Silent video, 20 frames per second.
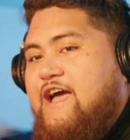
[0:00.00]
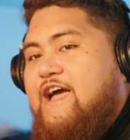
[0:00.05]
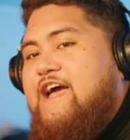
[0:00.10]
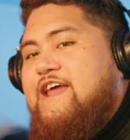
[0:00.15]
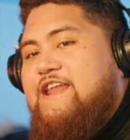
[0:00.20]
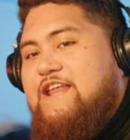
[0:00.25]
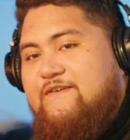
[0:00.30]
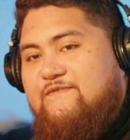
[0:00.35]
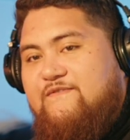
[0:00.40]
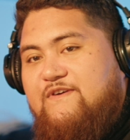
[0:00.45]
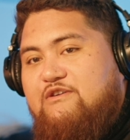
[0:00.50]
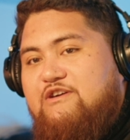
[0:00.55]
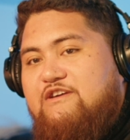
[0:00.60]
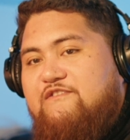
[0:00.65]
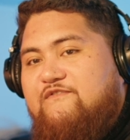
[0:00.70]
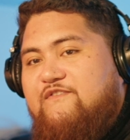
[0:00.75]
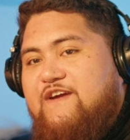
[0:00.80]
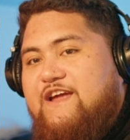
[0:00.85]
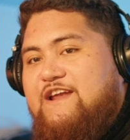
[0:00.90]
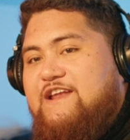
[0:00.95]
And then very
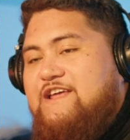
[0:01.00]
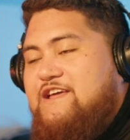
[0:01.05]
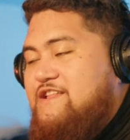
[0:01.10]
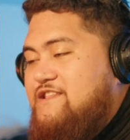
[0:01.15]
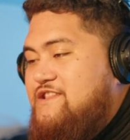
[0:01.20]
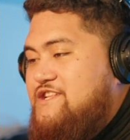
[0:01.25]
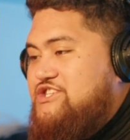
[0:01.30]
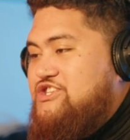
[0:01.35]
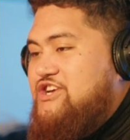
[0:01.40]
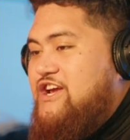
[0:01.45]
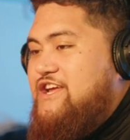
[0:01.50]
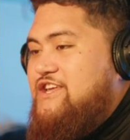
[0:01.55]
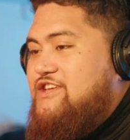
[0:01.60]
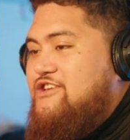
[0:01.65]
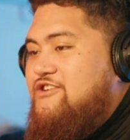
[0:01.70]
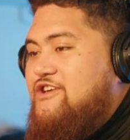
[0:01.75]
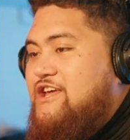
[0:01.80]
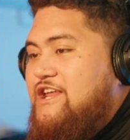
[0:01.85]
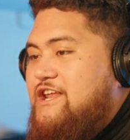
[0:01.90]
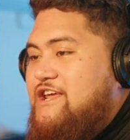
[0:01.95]
faintly in the track,
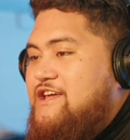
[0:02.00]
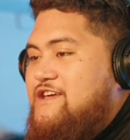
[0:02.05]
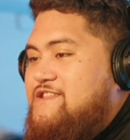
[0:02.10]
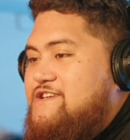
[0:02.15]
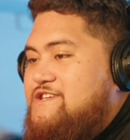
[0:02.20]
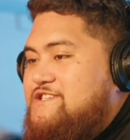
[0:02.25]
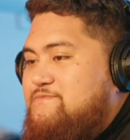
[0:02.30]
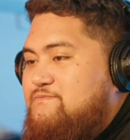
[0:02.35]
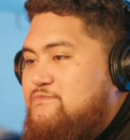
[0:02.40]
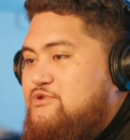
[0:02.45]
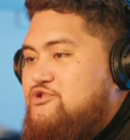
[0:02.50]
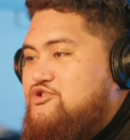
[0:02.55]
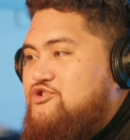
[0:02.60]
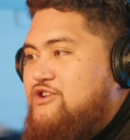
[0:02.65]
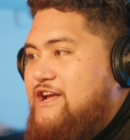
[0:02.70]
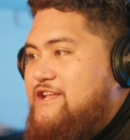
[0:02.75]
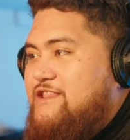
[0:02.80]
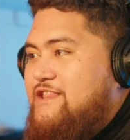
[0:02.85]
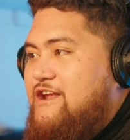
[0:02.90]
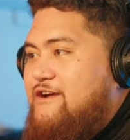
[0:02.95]
you can hear this mute
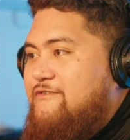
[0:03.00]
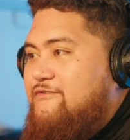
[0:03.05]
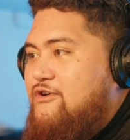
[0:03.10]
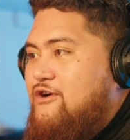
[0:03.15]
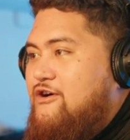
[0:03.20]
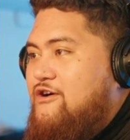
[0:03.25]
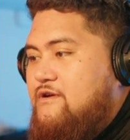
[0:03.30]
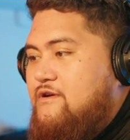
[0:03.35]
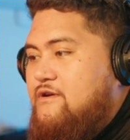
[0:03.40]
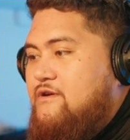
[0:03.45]
track that I've got.